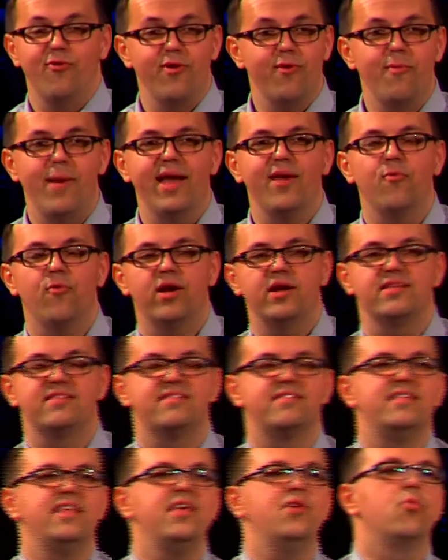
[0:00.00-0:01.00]
We might want to
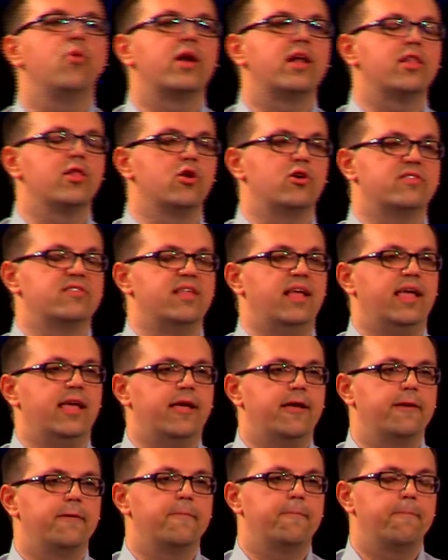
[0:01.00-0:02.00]
see what it looks
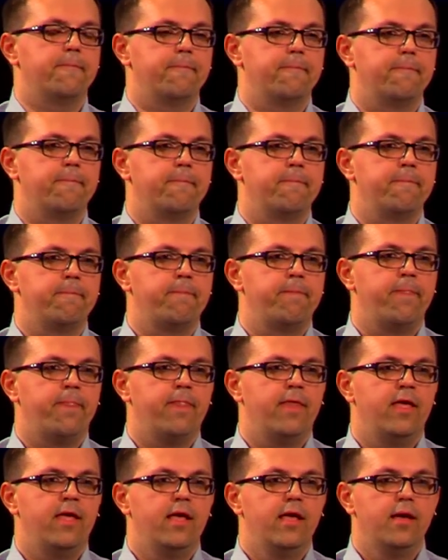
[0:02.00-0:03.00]
like.
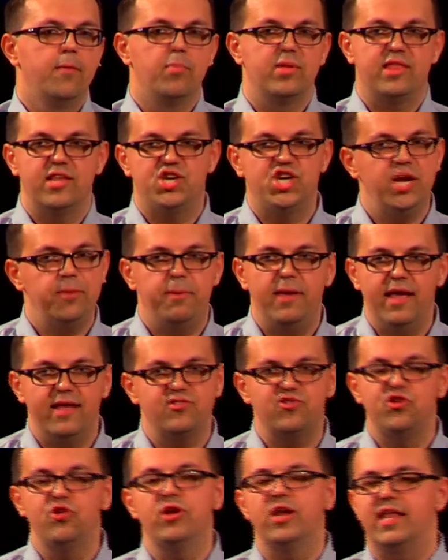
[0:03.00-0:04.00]
But the
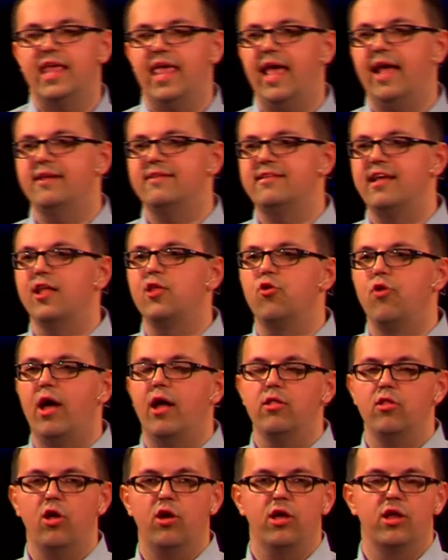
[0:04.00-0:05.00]
GPS unit can't tell you
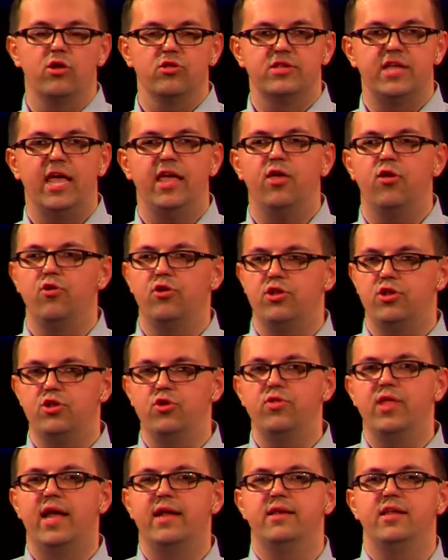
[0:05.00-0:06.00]
how long it'll take you to
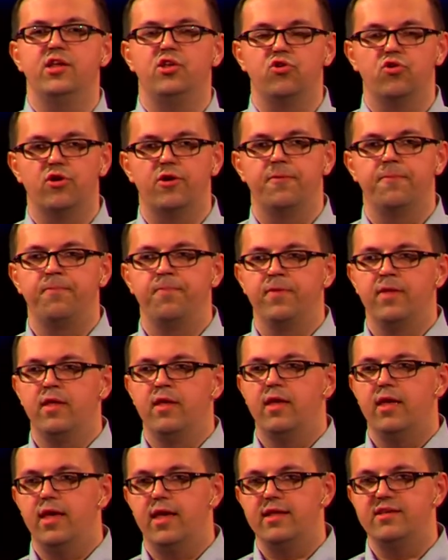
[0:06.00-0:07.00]
do that detour.
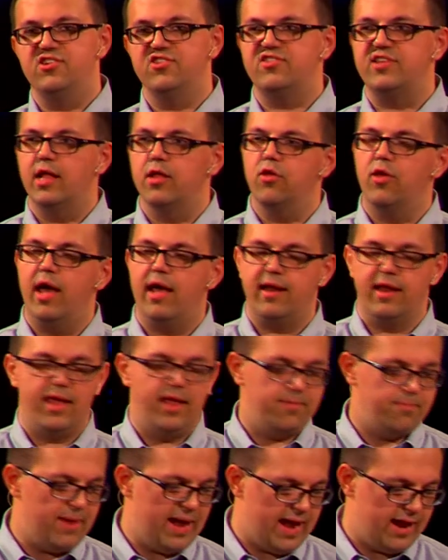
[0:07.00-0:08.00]
It can just tell you how to
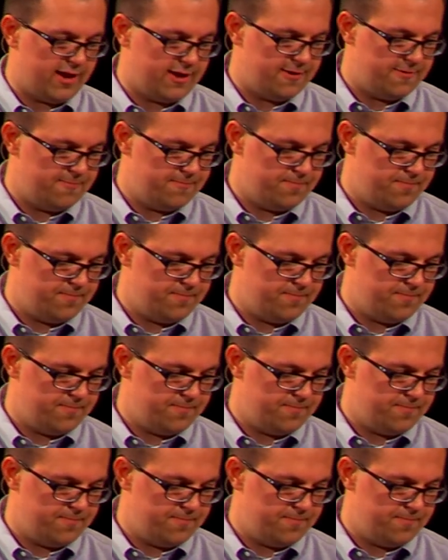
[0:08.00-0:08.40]
get back.